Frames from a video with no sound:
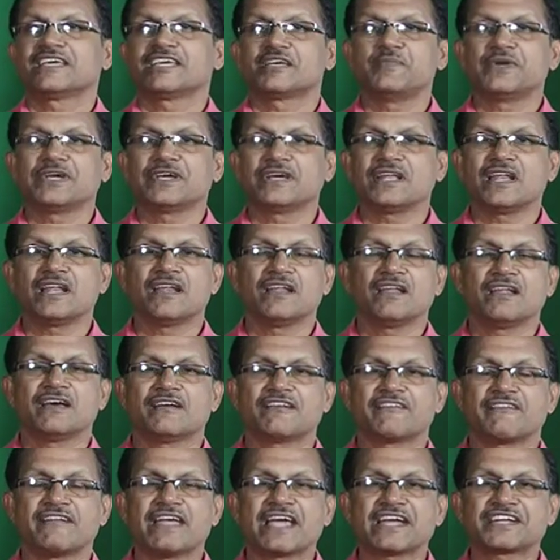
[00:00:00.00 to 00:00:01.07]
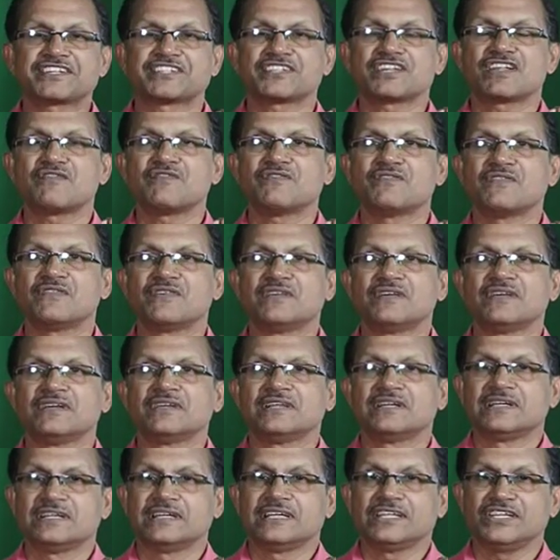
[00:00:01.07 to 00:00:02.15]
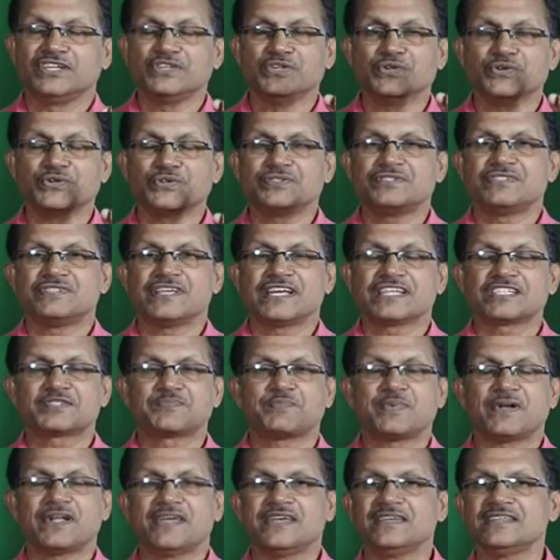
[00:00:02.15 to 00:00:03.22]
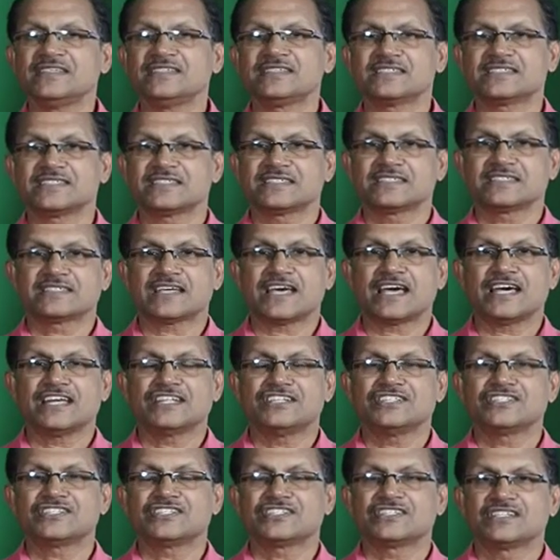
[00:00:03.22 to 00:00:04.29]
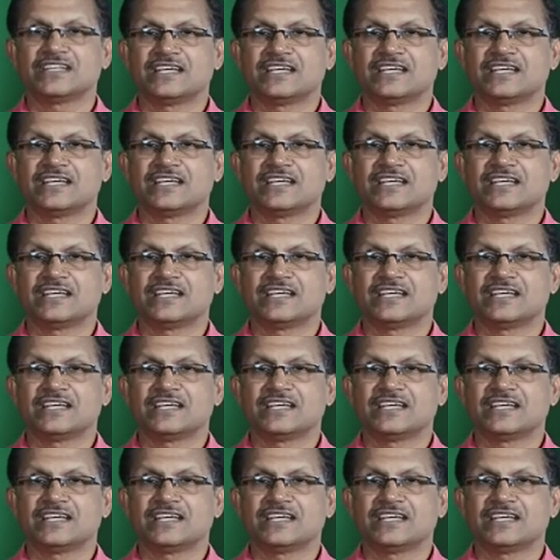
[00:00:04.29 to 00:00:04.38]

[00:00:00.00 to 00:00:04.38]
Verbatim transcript: Chemical reaction you know takes place and